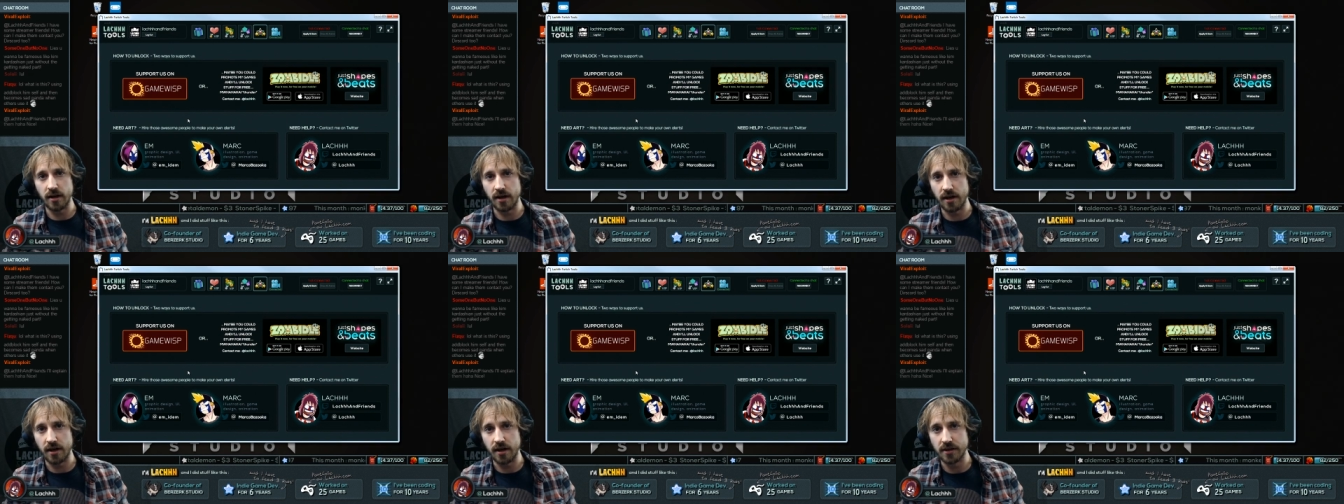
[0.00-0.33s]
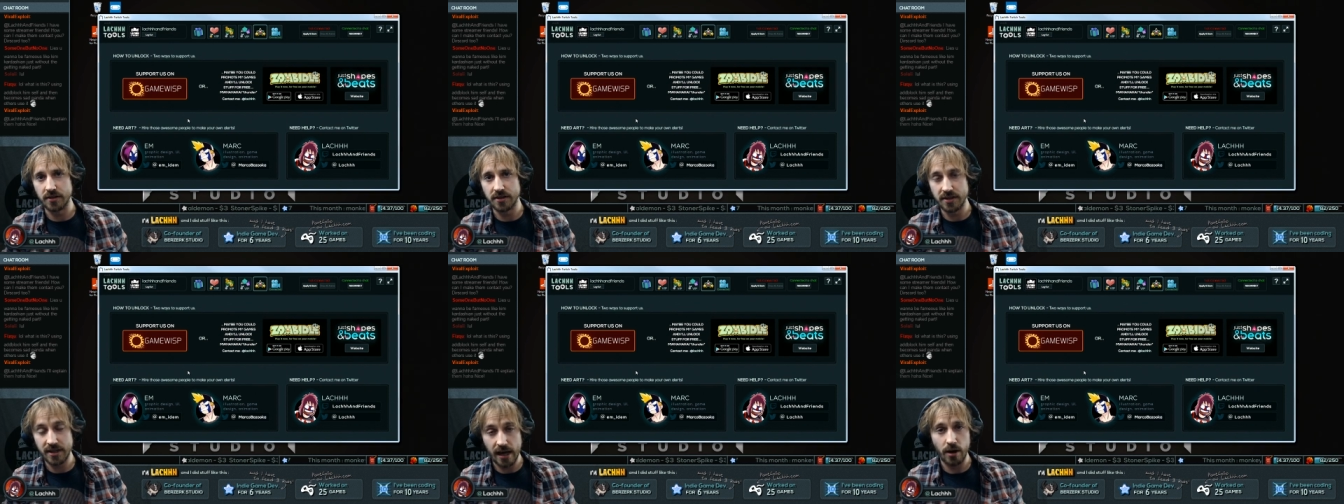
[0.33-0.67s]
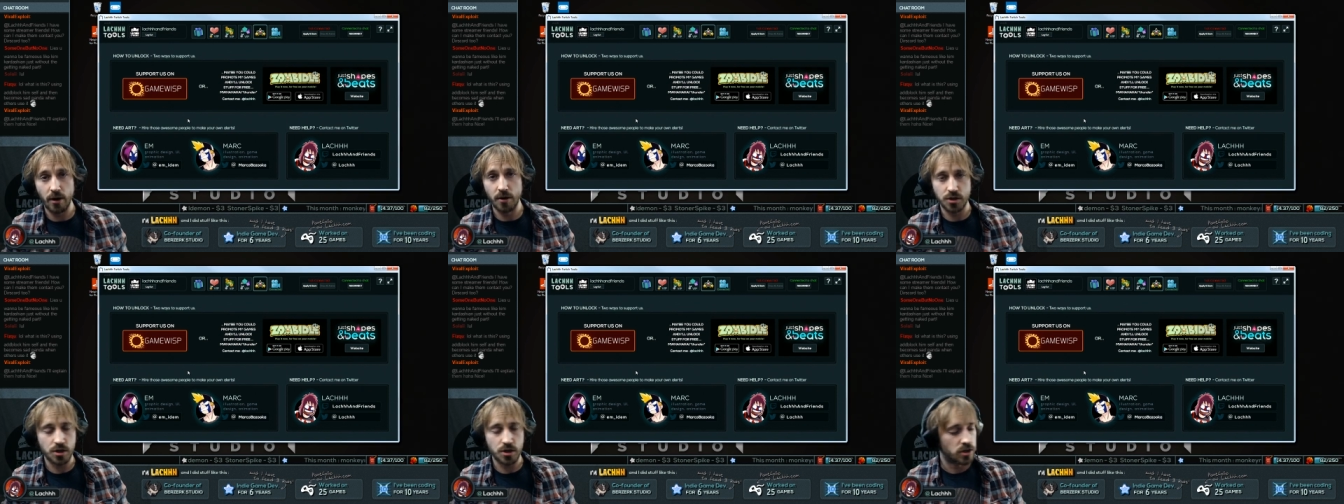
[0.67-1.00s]
uh, the
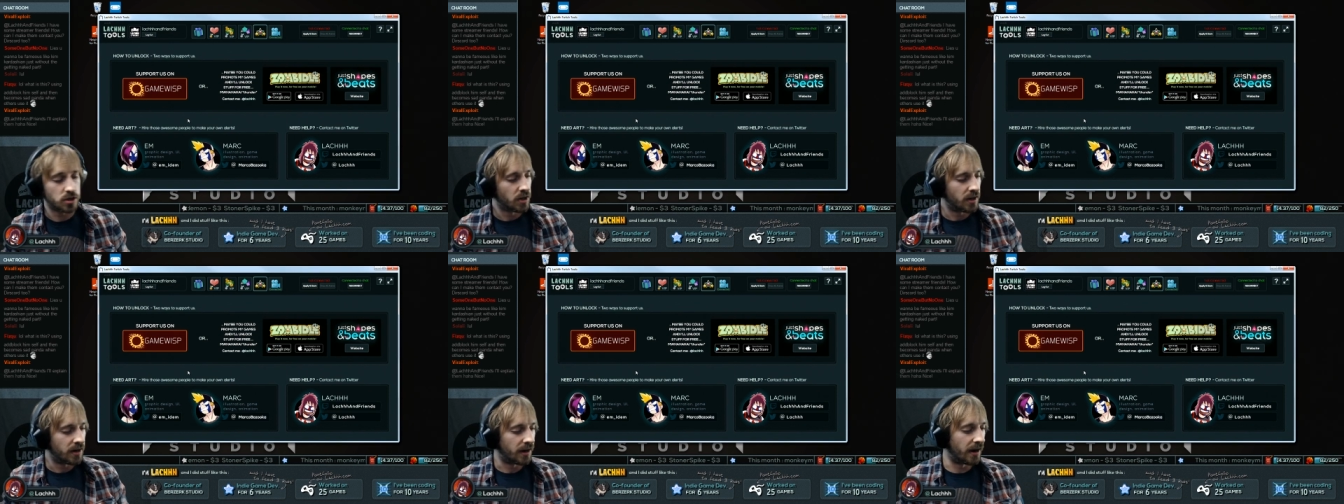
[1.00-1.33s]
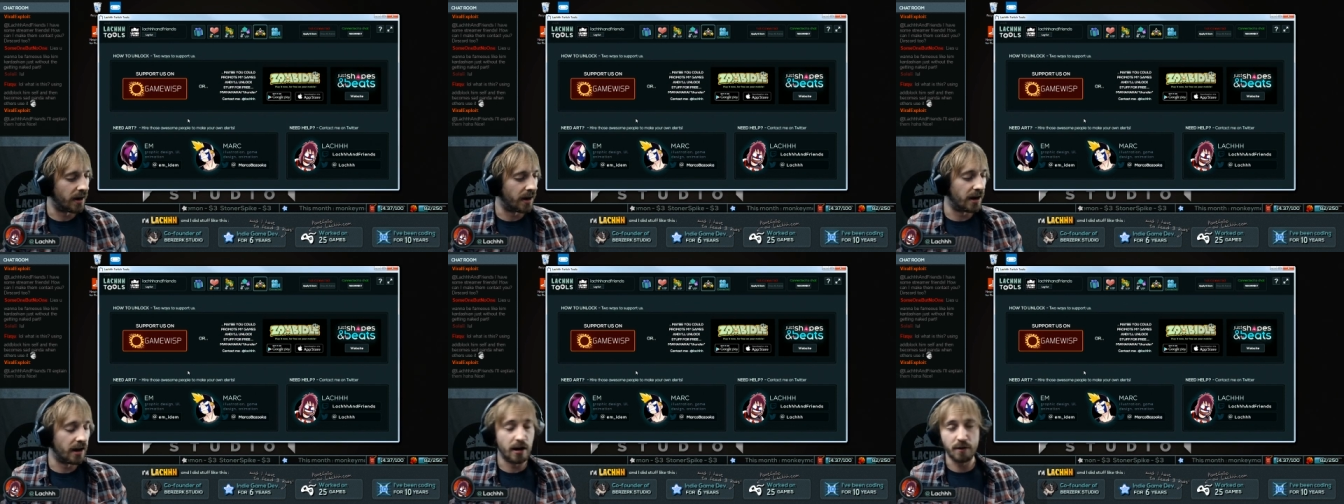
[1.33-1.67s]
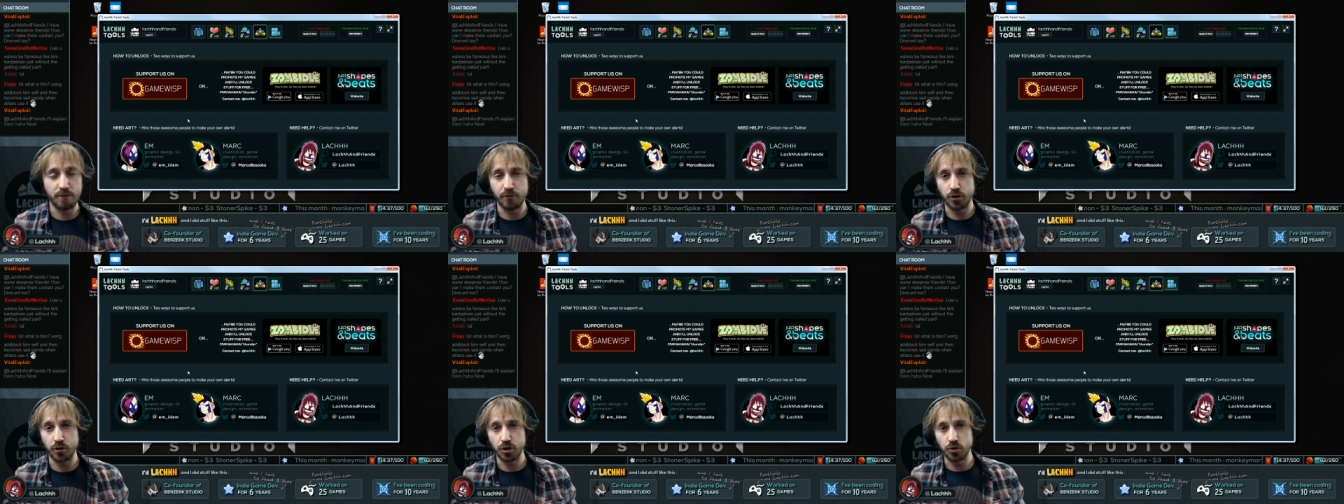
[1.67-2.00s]
alerts uh,
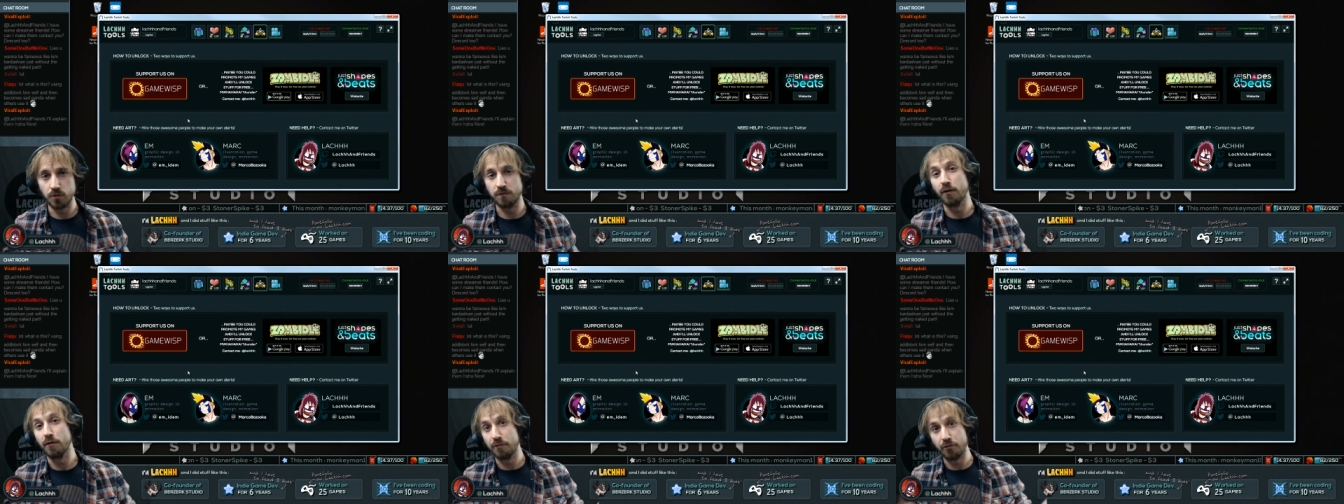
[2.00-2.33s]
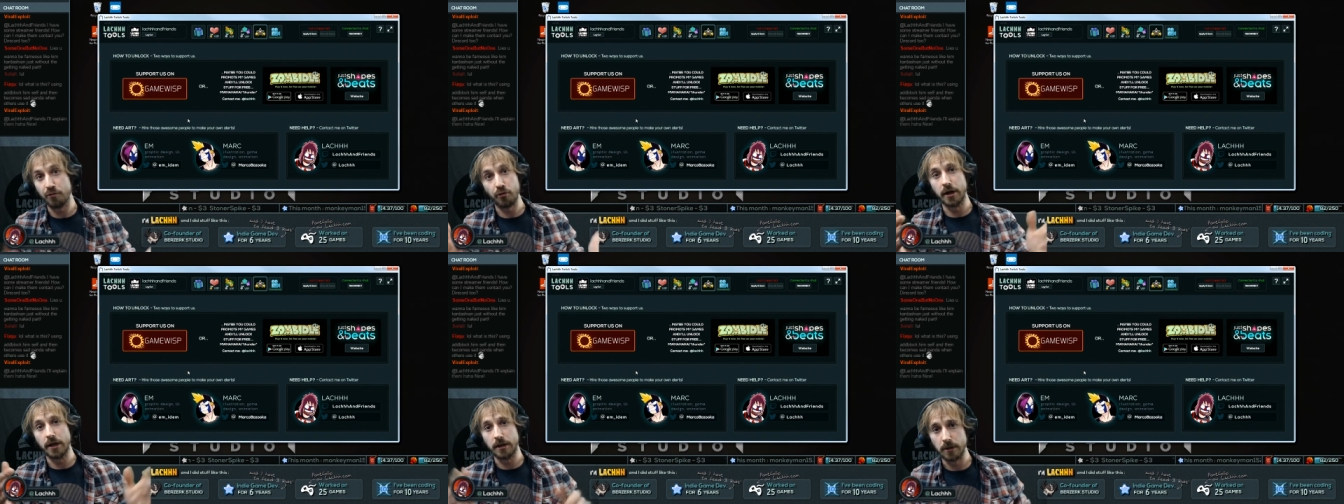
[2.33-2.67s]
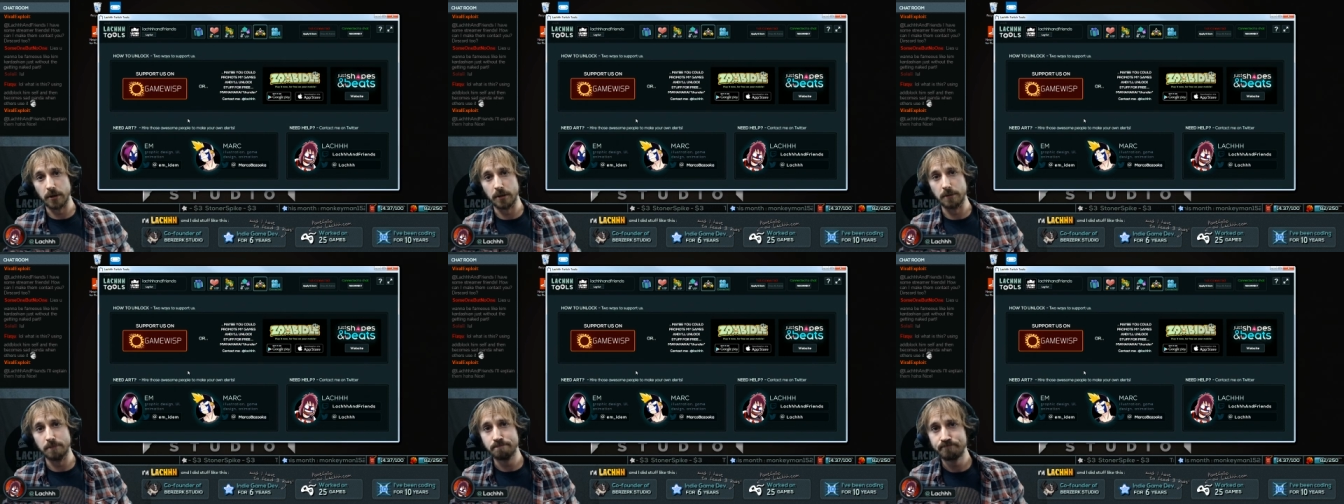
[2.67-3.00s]
for you for free,
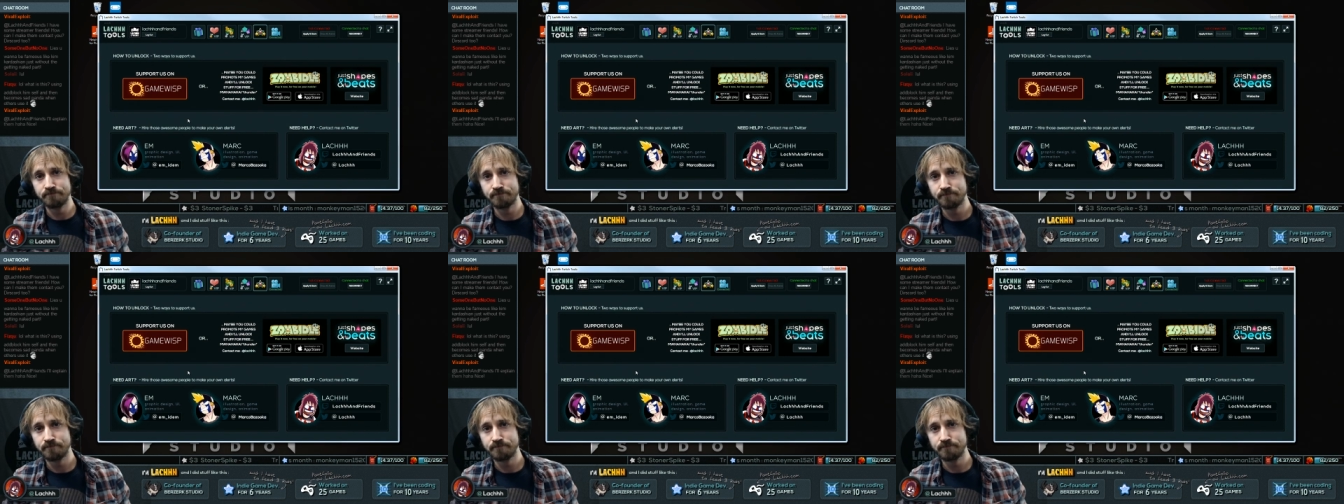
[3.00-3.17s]
you know?